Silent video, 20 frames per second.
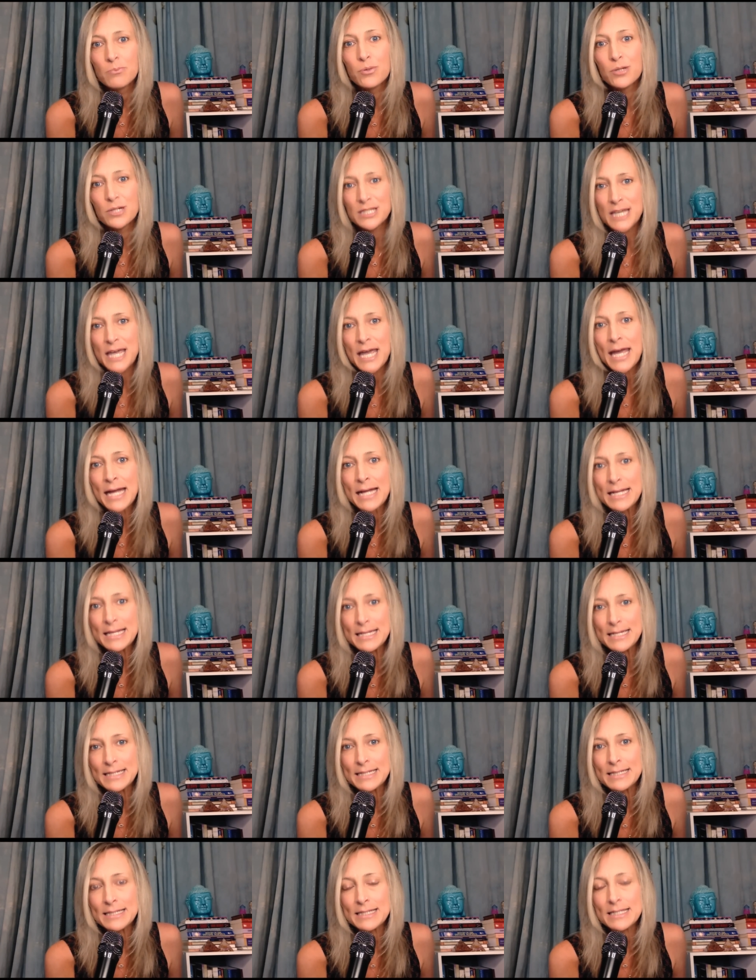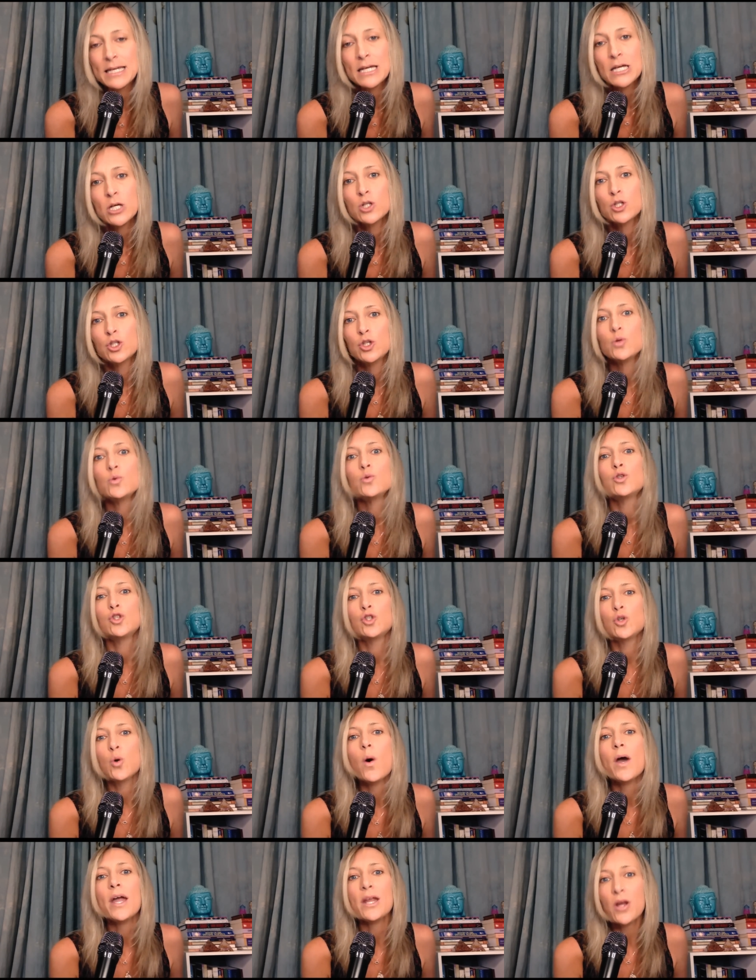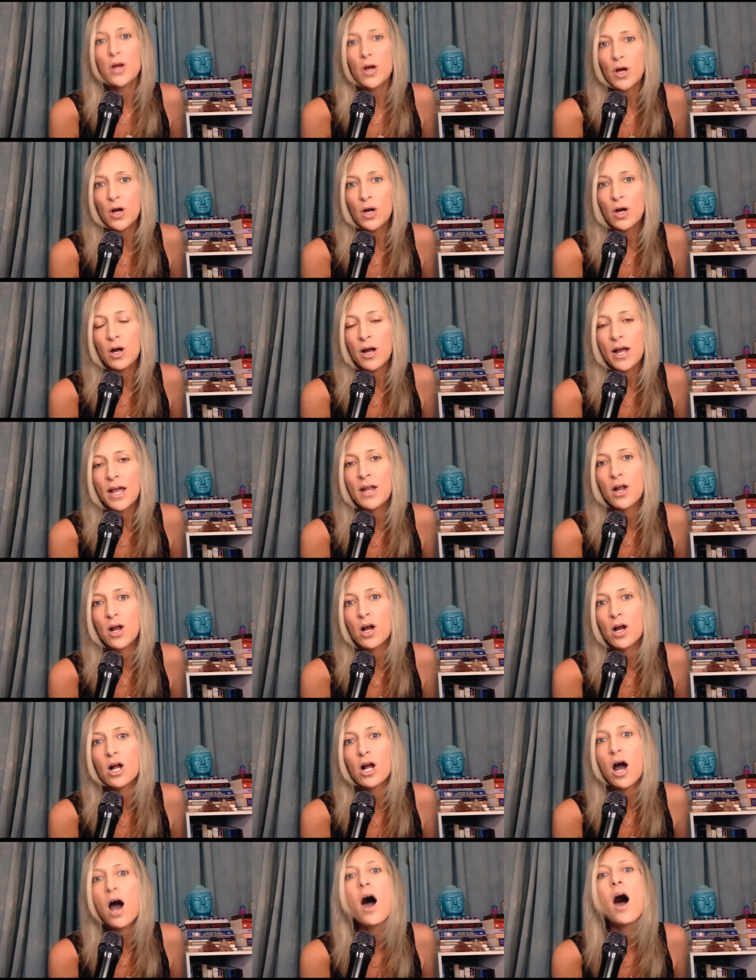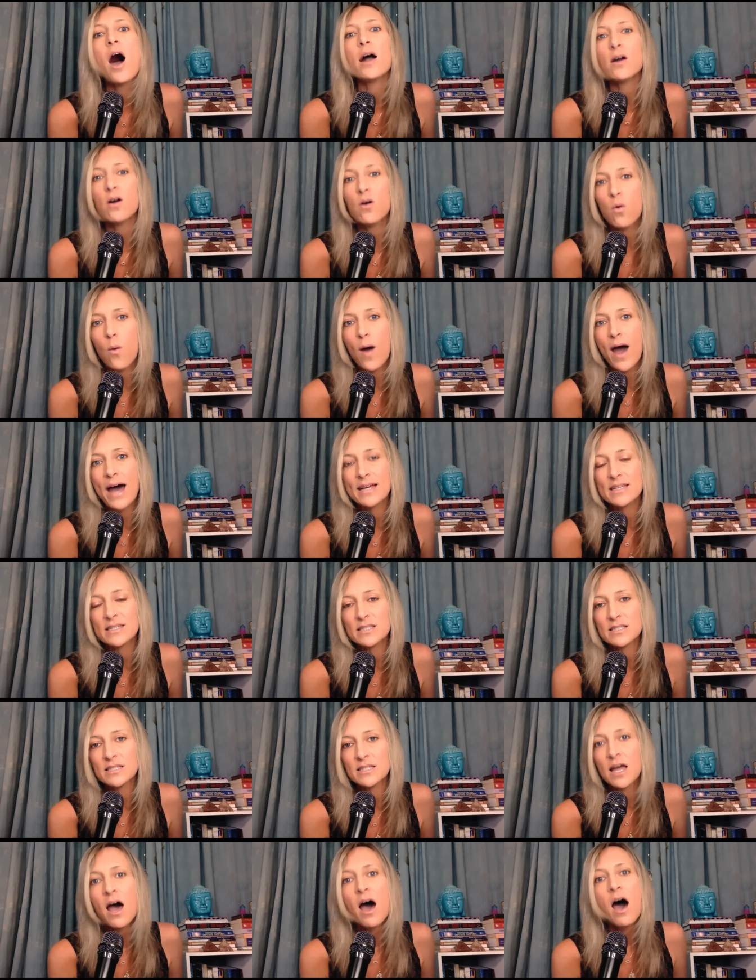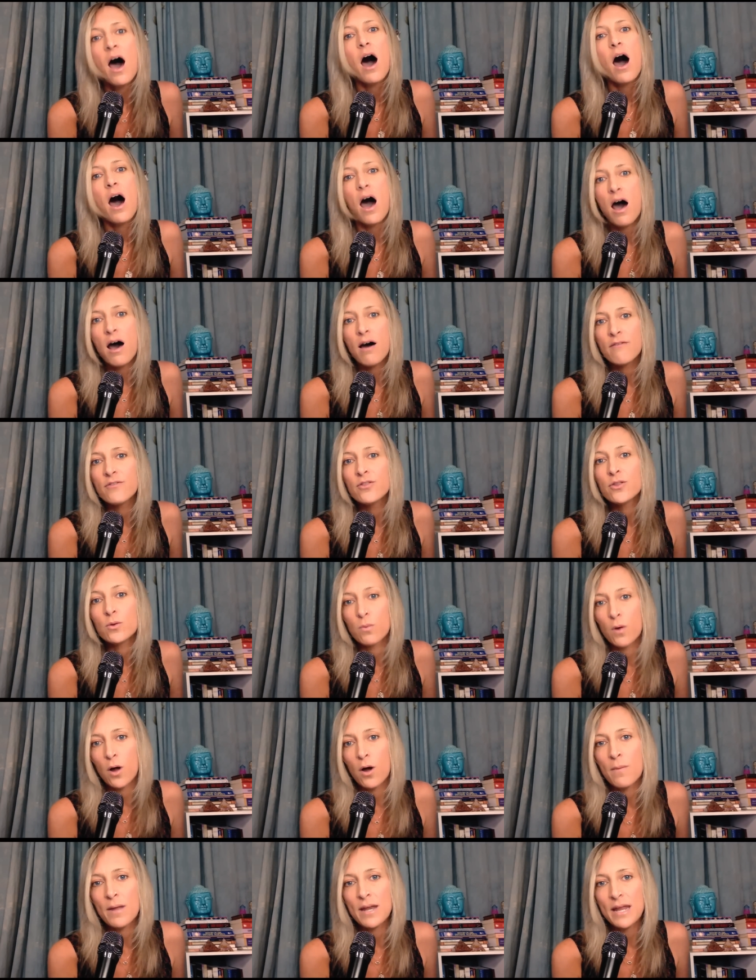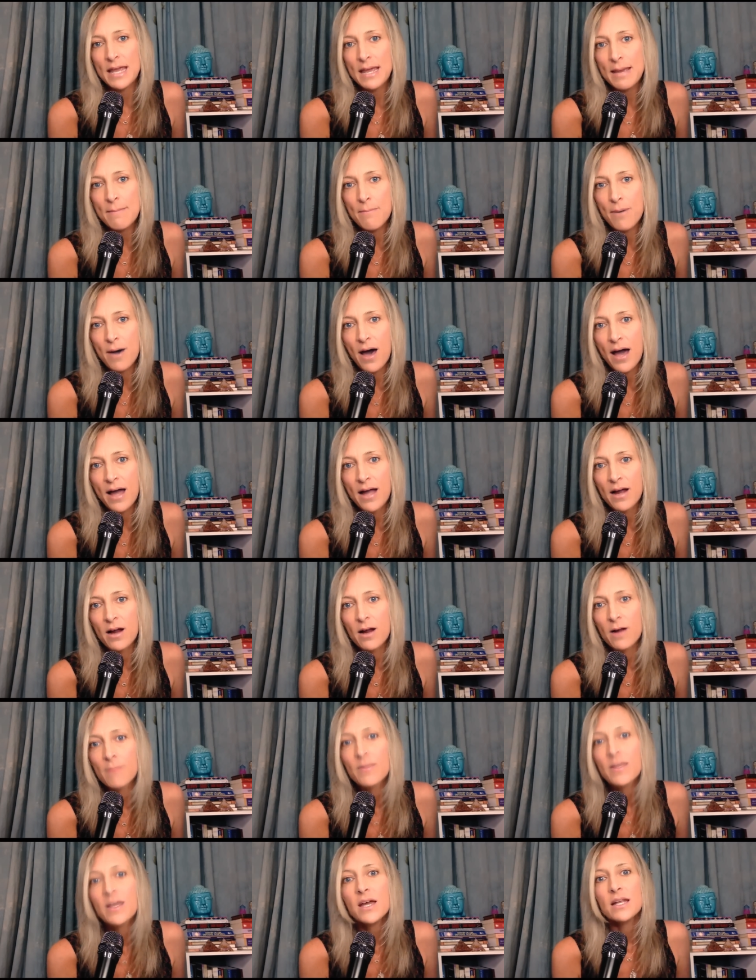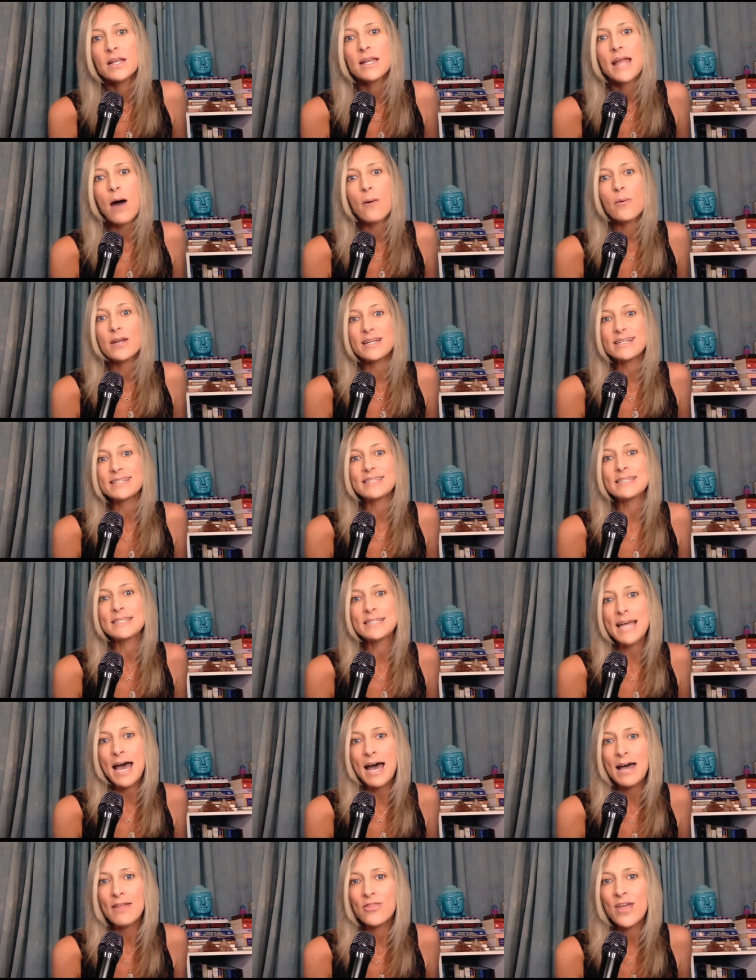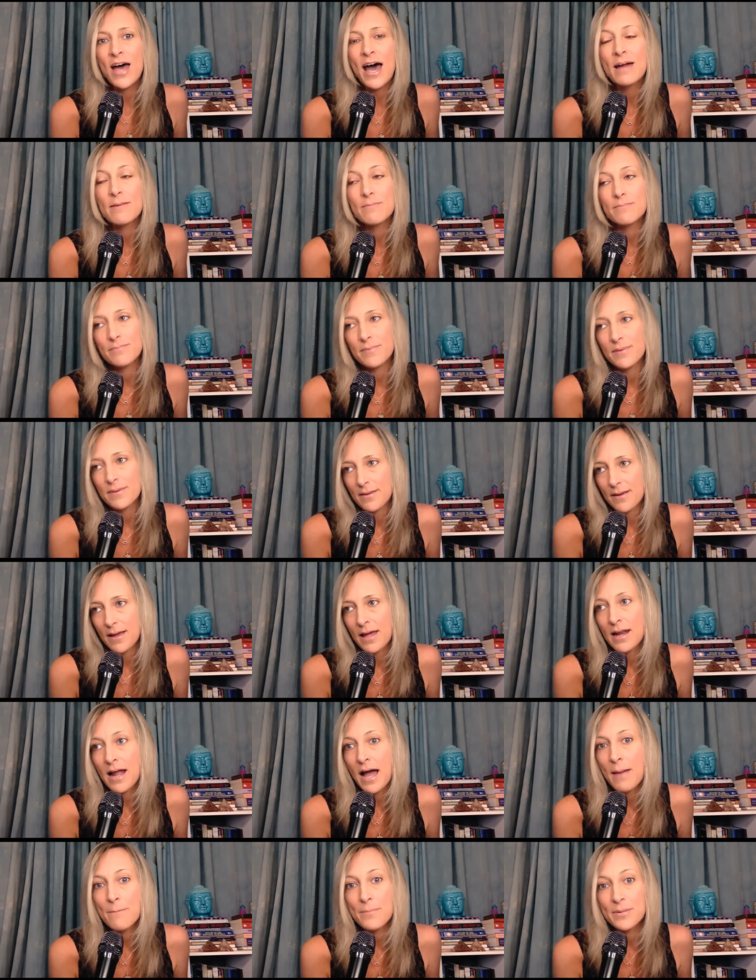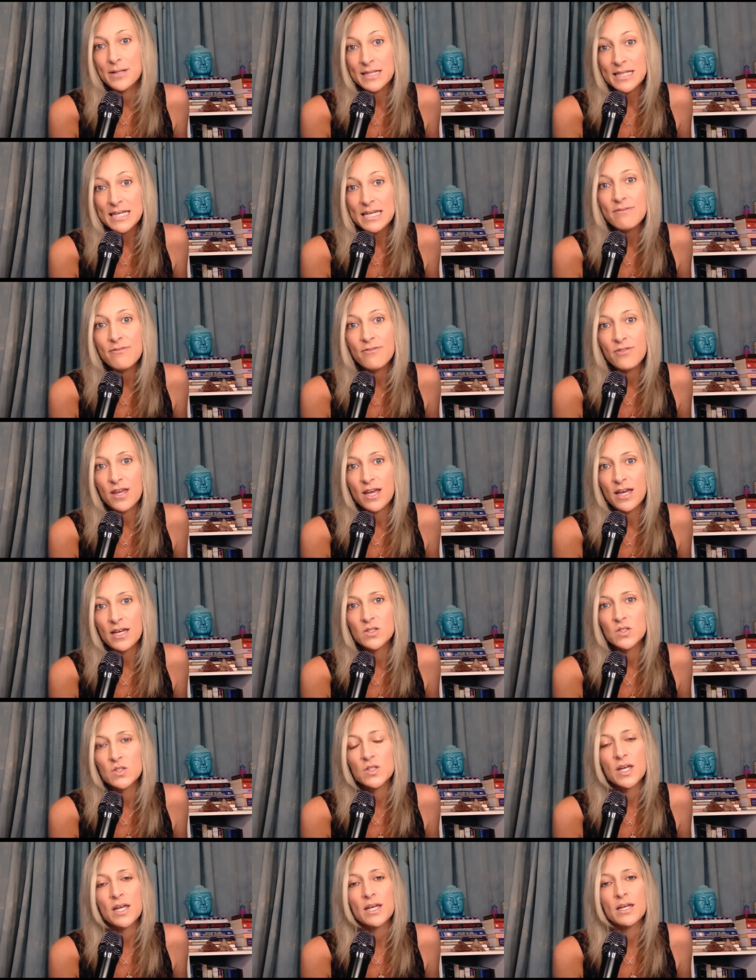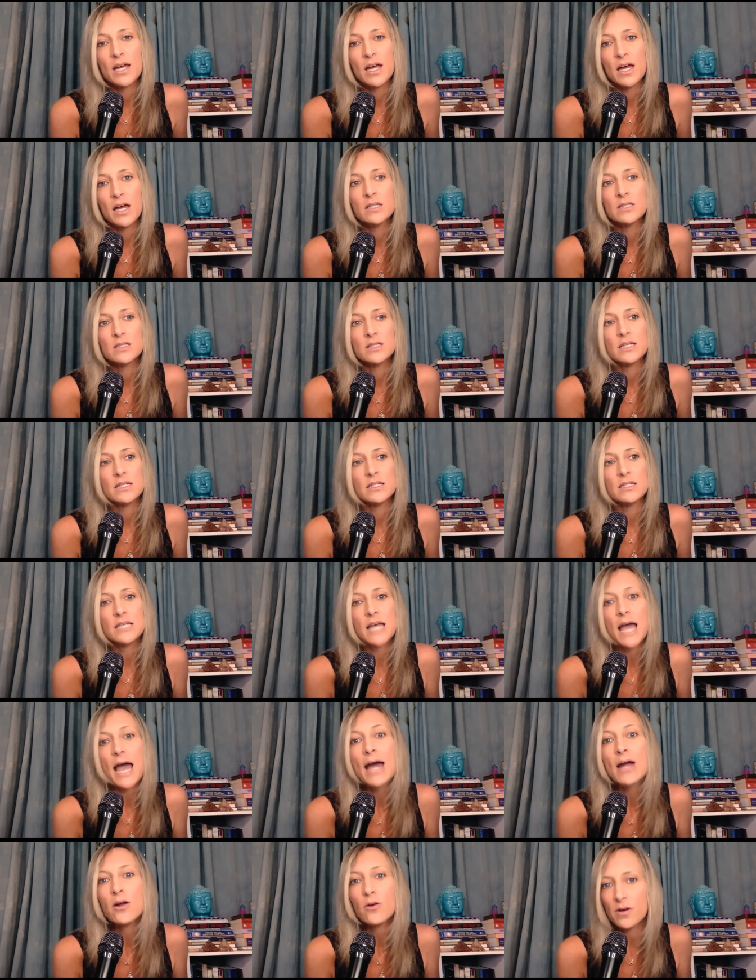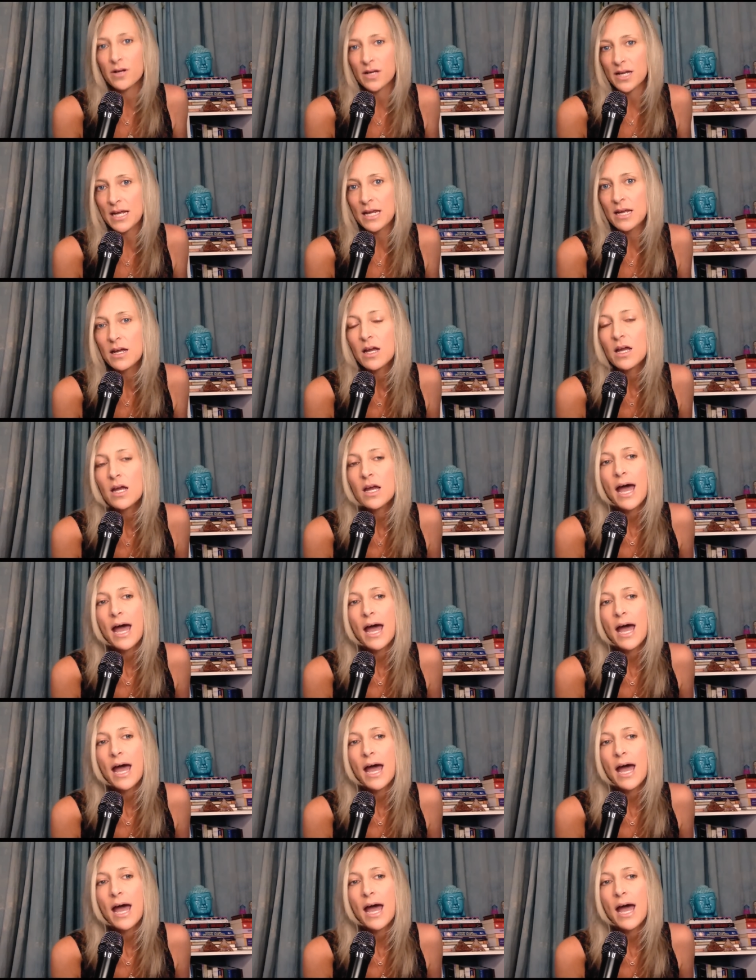Britannians to join her in her conquest of the Roman Empire. Now, it is said that and I believe this as integrity